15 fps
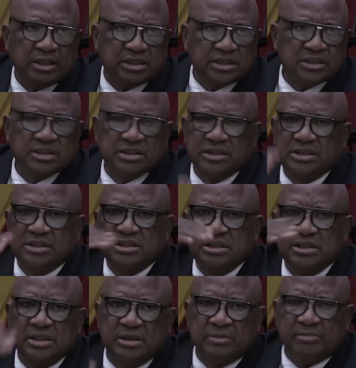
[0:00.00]

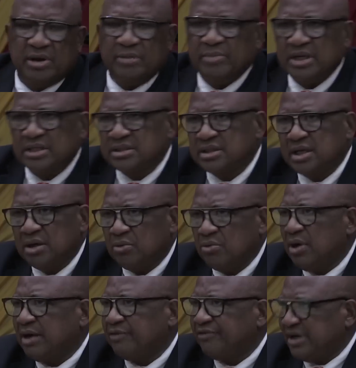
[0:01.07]
district members
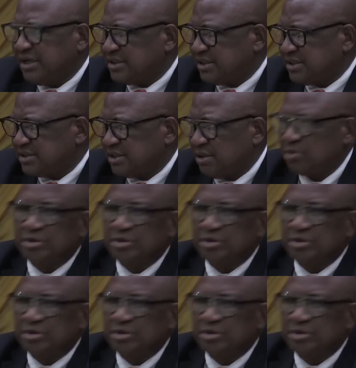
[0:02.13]
who are fundraising,